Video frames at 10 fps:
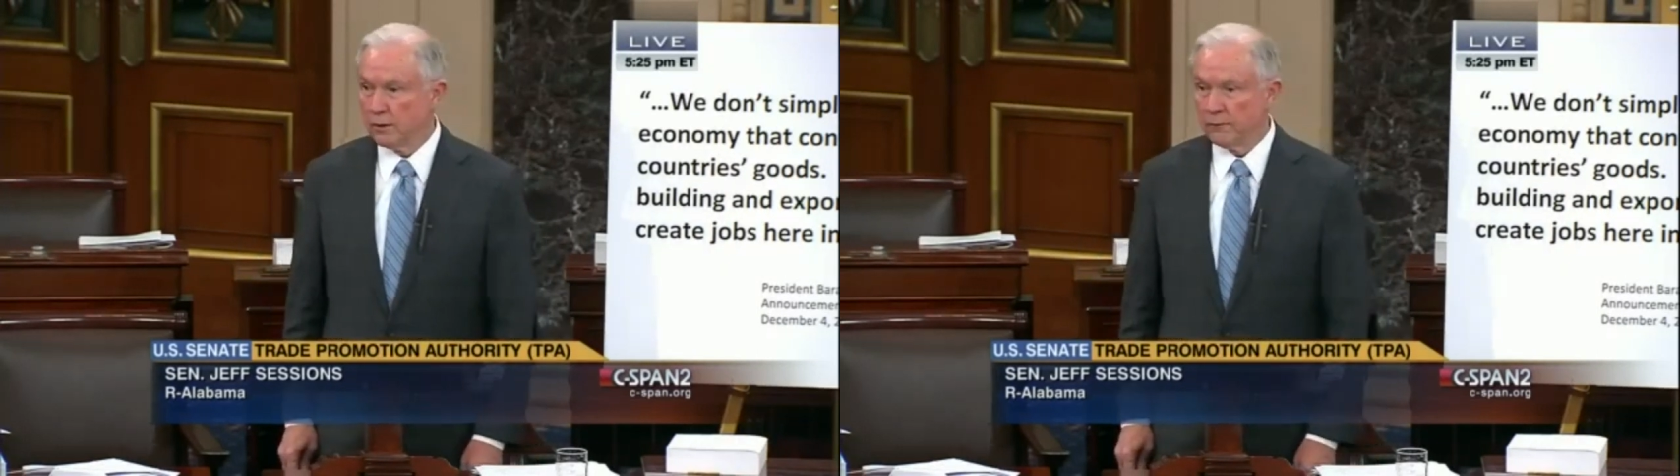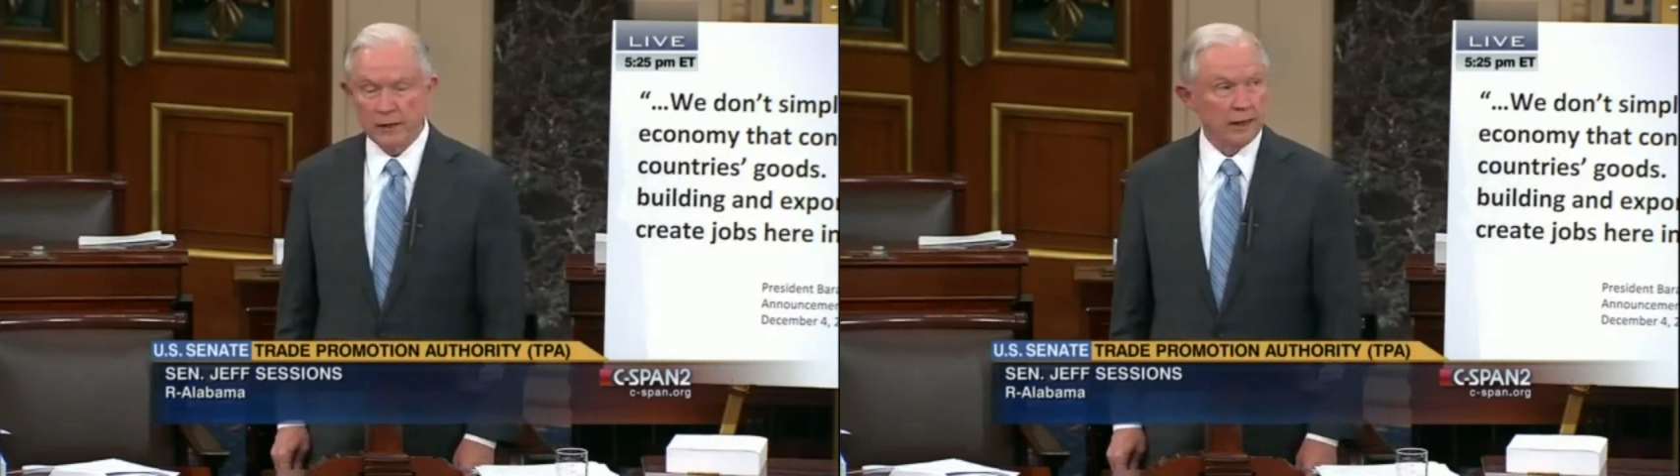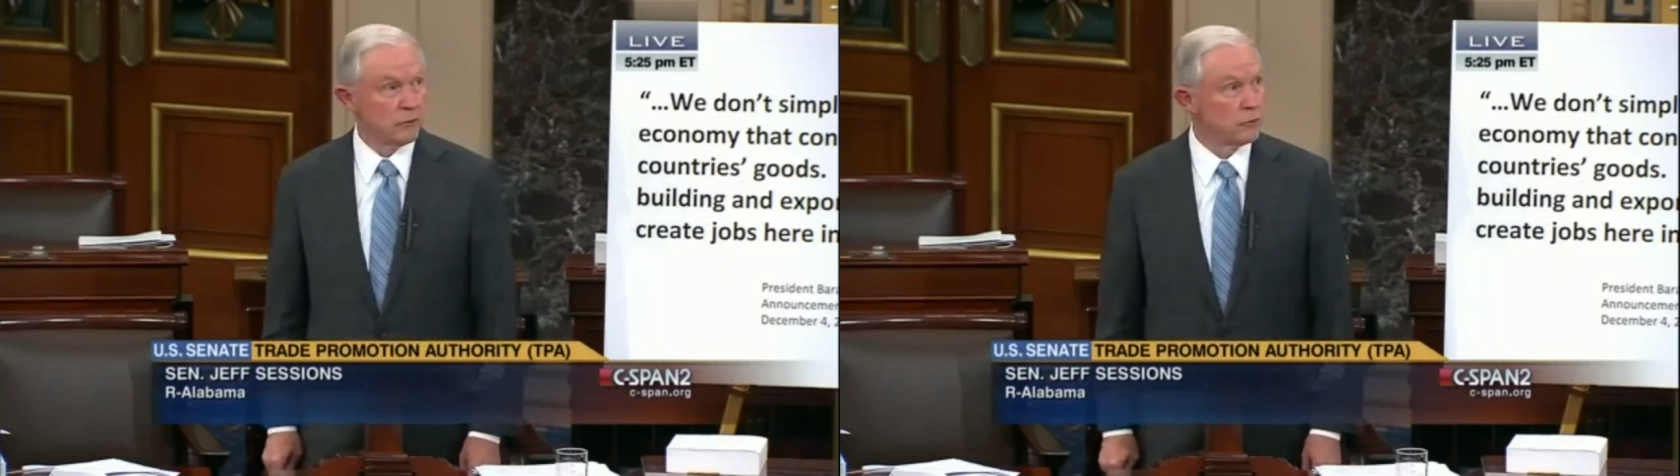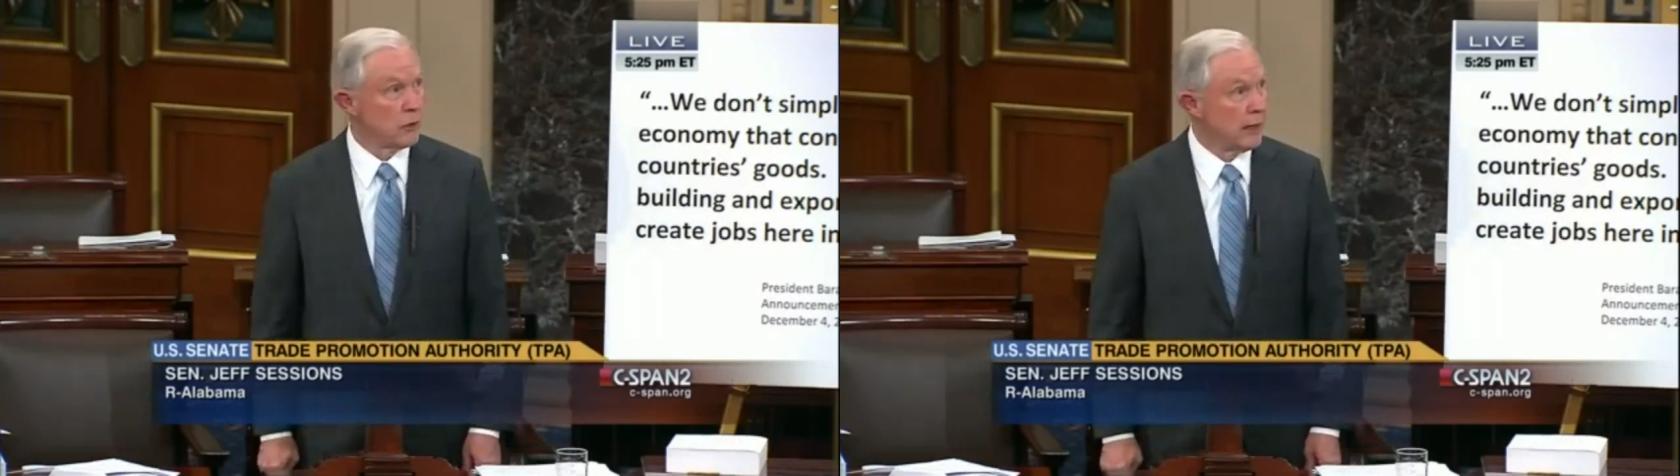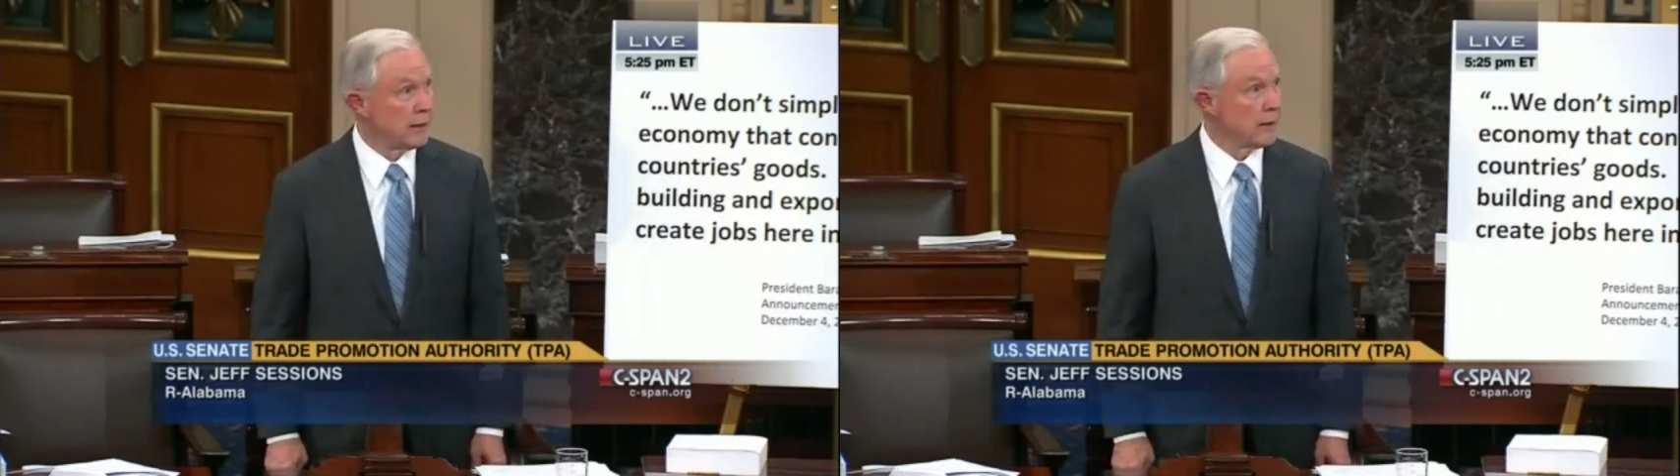to fast
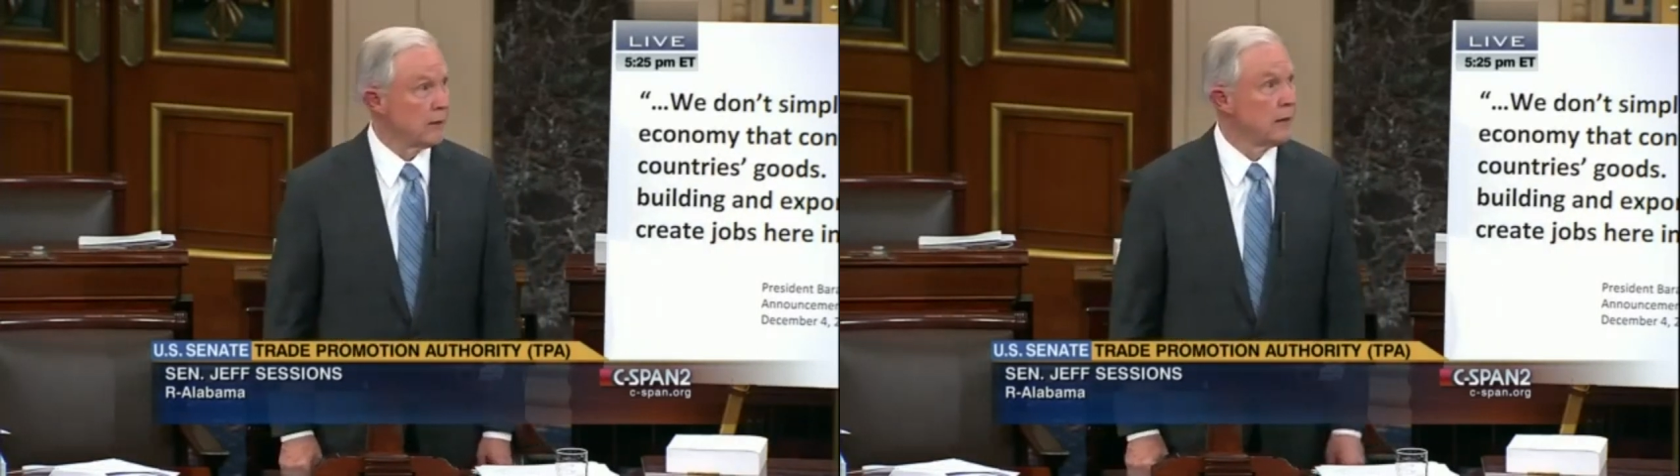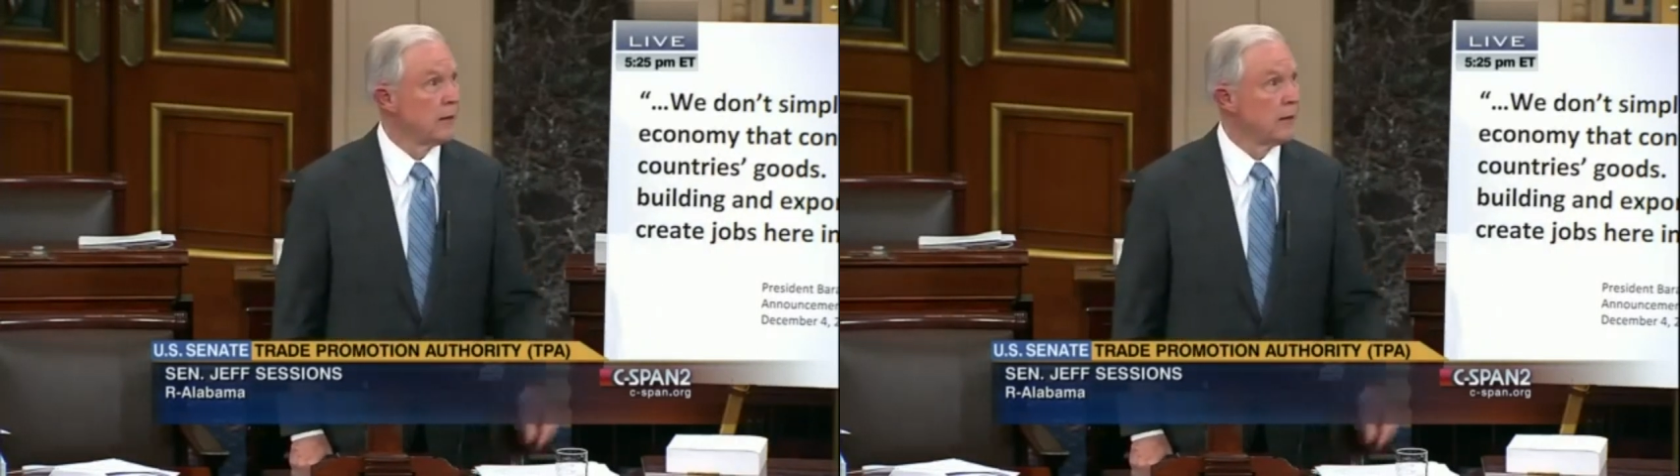track it.